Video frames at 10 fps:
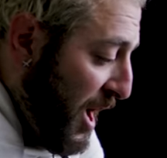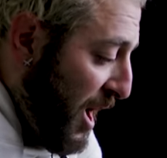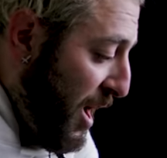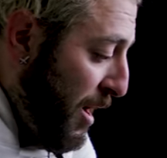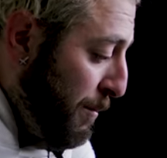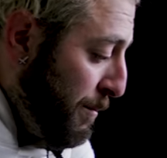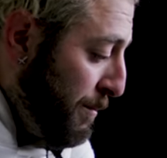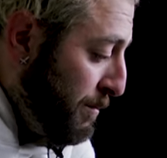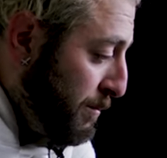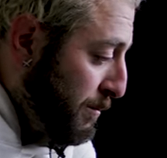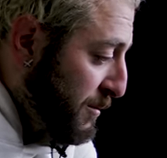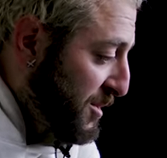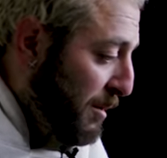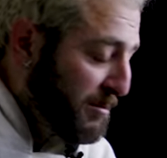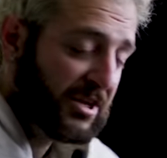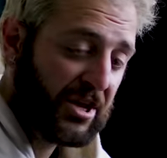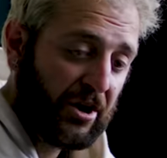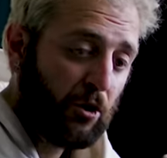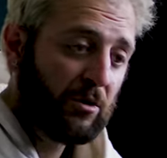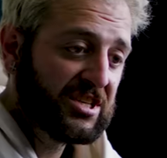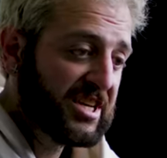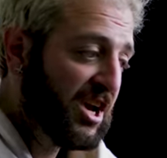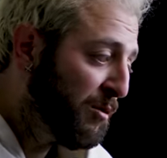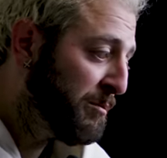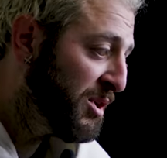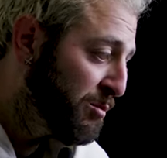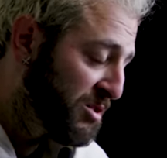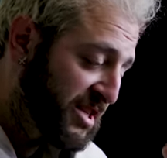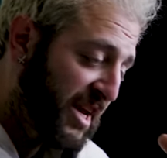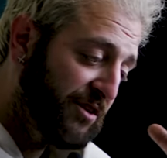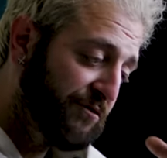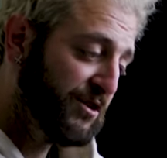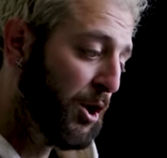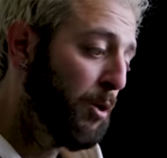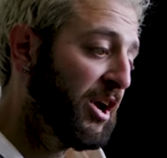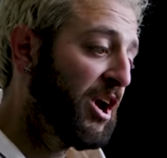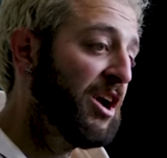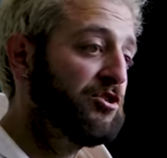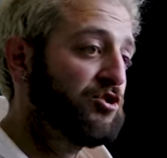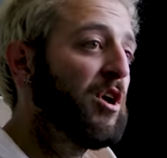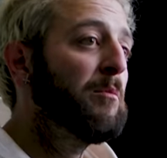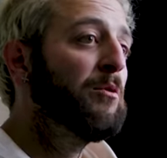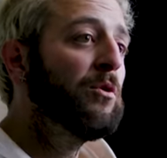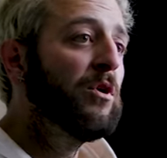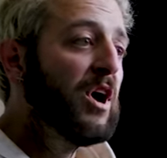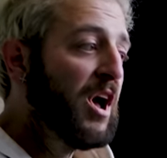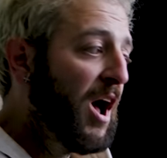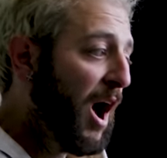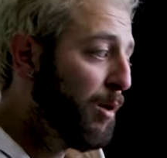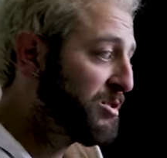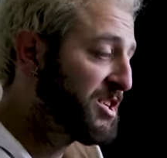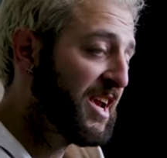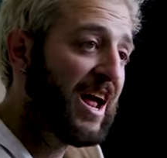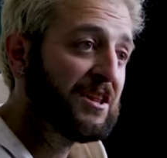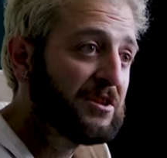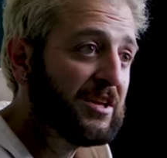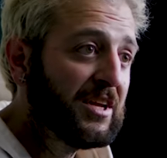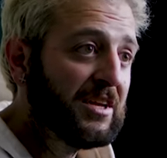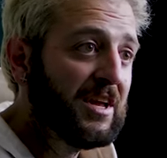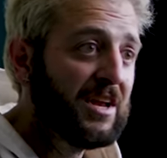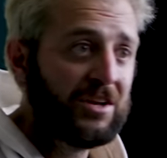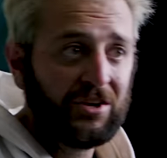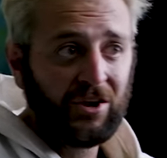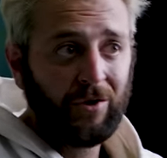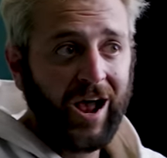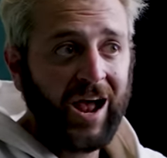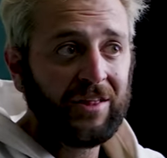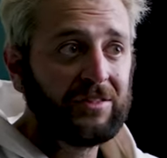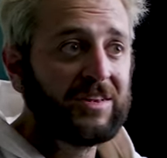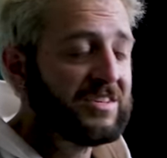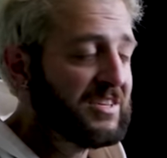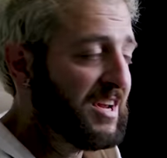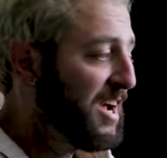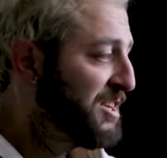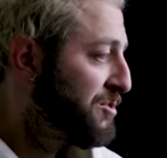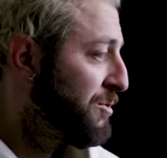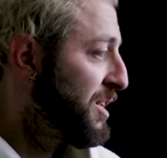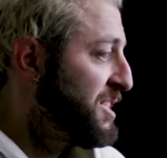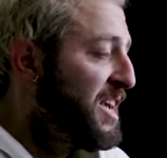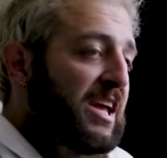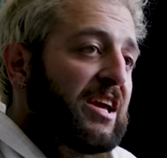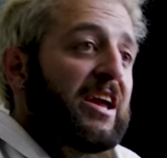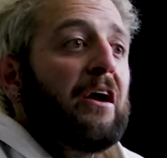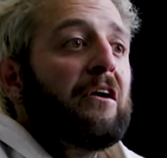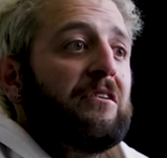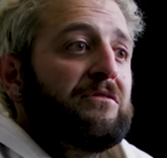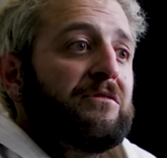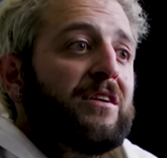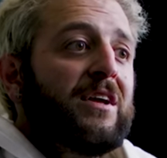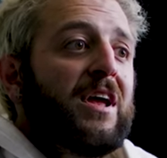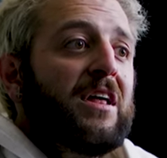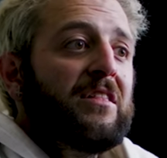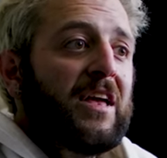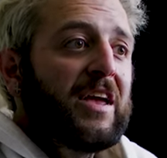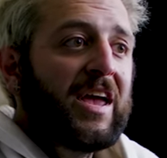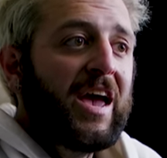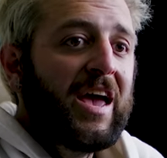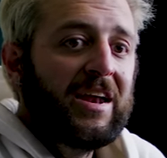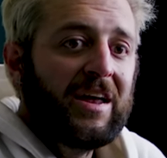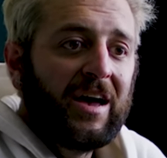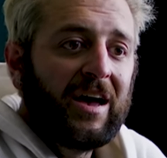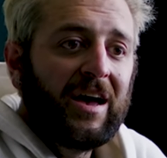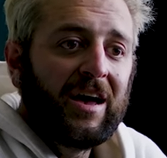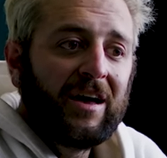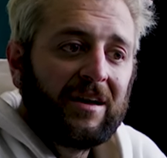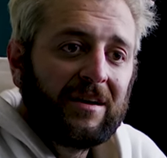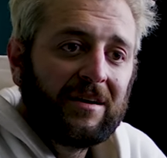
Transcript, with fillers: um, something that always helped me was that even though I got in trouble, I was an athlete. And you know, athletes in high school get taken care of. They get uh,